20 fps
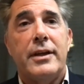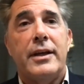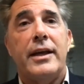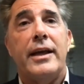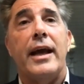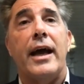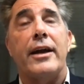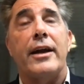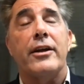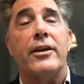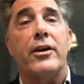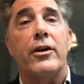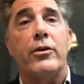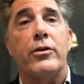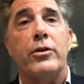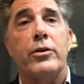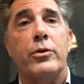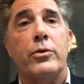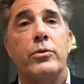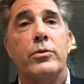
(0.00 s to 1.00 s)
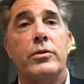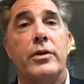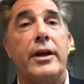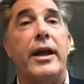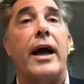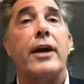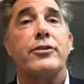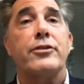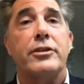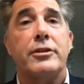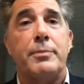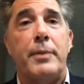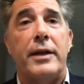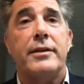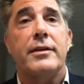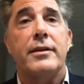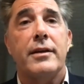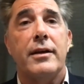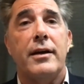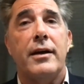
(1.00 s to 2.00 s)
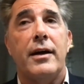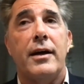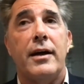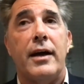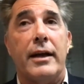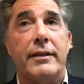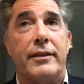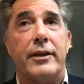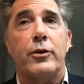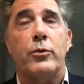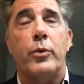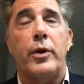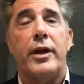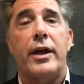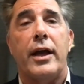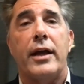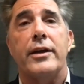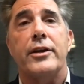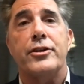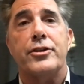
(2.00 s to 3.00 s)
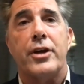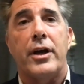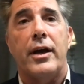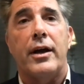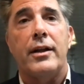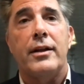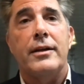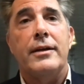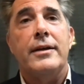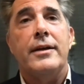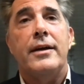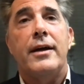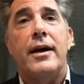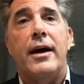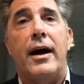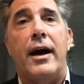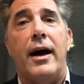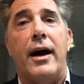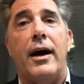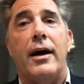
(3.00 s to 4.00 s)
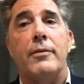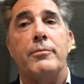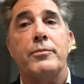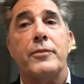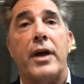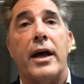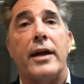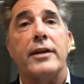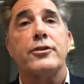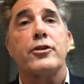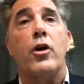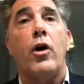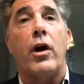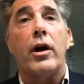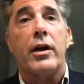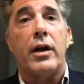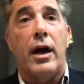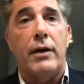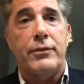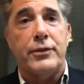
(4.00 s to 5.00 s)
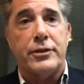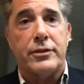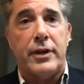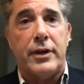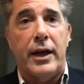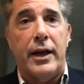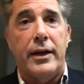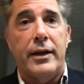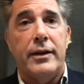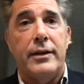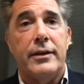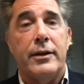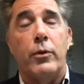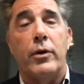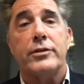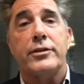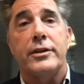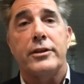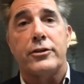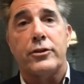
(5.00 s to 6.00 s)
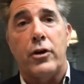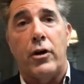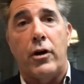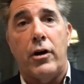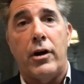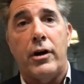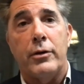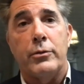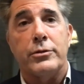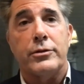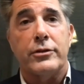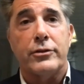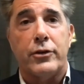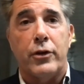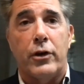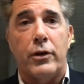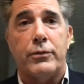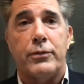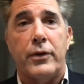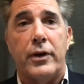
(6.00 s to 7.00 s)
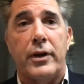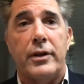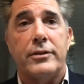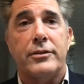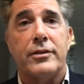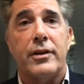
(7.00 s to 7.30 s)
He had to he actually spent, I think, a weekend in jail. Got his car confiscated. It wasn't his car, it was his girlfriend.